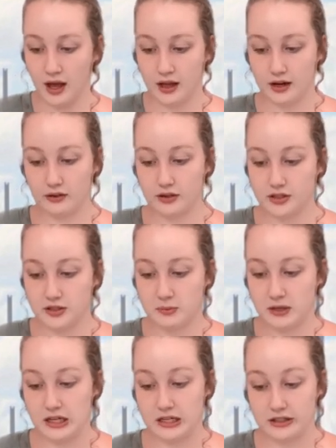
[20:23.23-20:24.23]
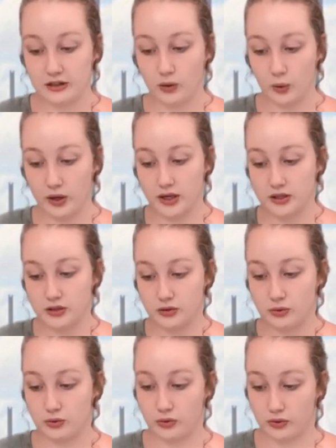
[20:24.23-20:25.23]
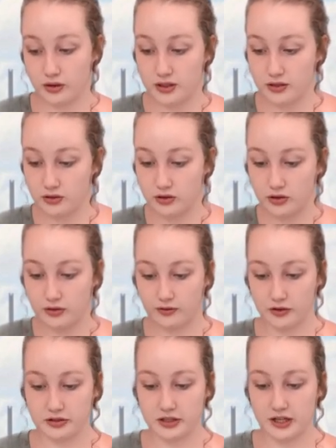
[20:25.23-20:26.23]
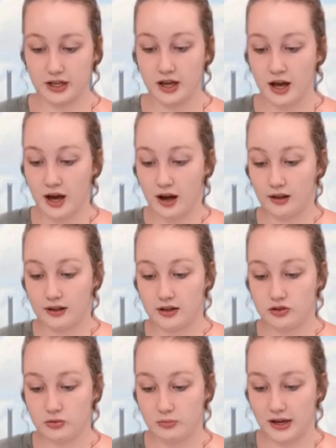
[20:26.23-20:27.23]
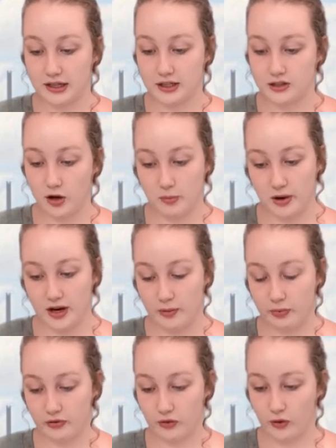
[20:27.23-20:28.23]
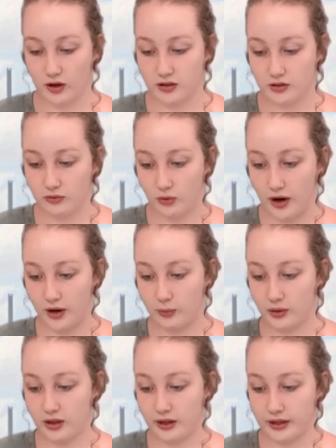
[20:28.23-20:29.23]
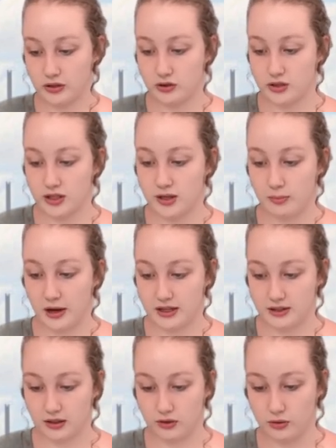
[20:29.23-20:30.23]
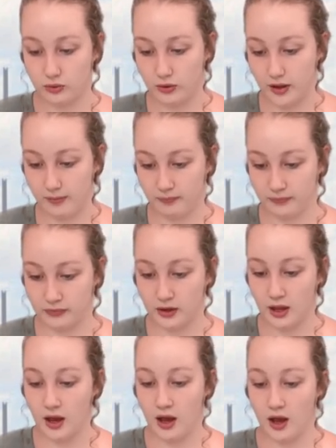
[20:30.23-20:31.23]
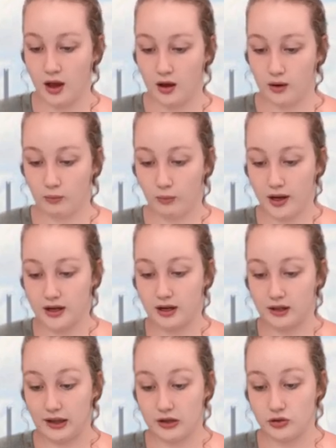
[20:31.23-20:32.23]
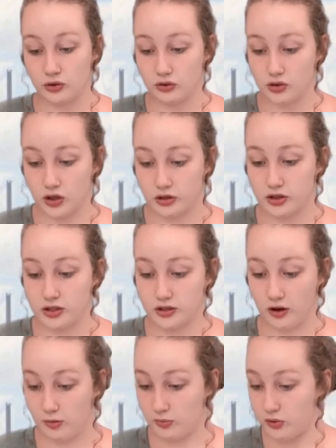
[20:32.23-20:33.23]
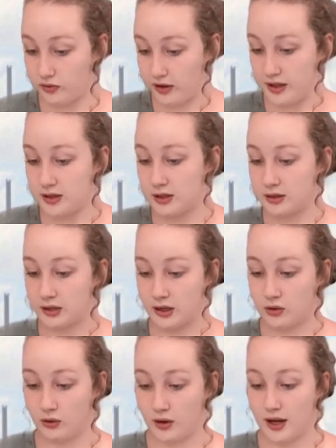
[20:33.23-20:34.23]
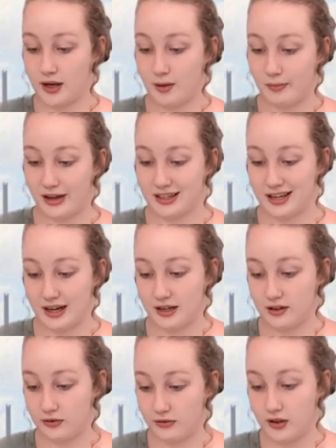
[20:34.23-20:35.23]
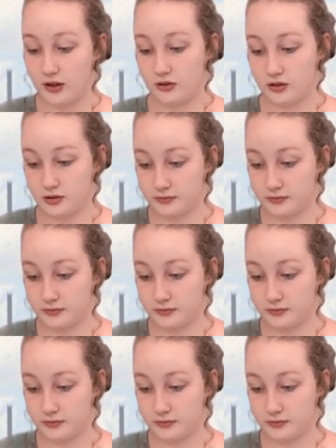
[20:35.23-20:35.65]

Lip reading: Now, this is because, according to Northeastern University, electromagnets are made up of coils of wire with electricity passing through them. When electrical charges are moving, they create a magnetic field.